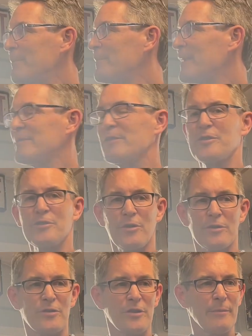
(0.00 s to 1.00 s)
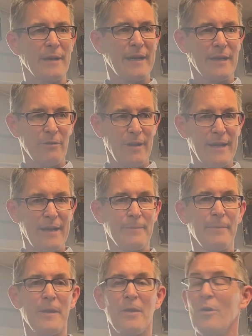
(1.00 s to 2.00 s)
that's a short-term line of credit.
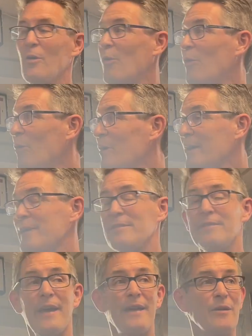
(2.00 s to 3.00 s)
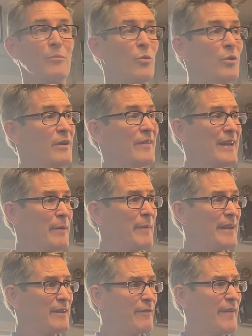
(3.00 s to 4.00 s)
Or let's say you're more like a
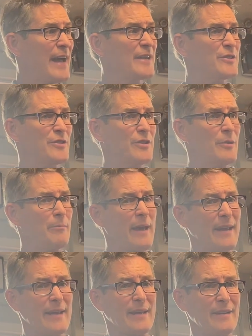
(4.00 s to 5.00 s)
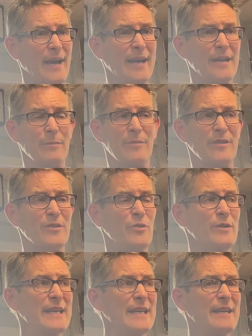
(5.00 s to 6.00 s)
manufacturer, you're making items and you
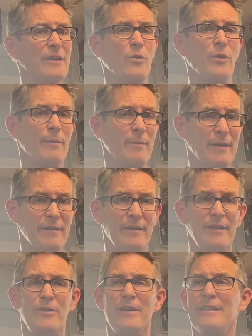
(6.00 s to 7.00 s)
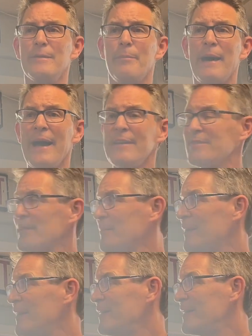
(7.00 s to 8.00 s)
need equipment and you need to buy
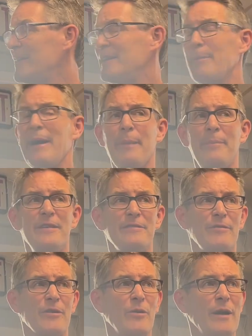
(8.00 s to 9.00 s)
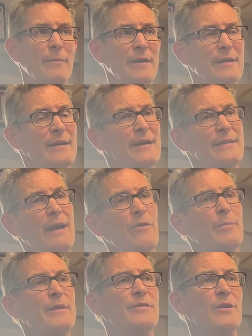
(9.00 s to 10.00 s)
a piece of equipment. That would
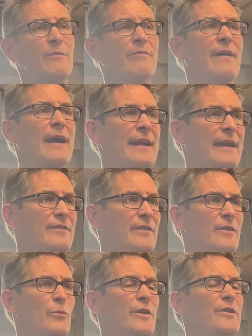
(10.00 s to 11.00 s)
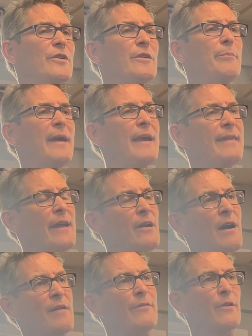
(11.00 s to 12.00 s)
be term financing, where you could pay that
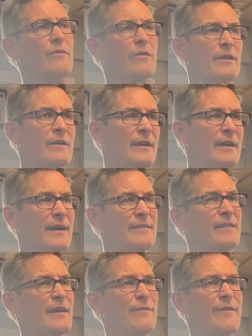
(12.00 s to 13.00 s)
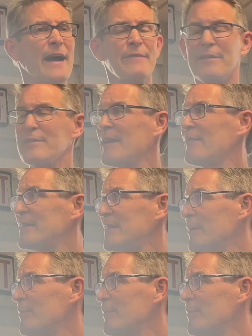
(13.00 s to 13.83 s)
off over, let's say, a 5 to 7 year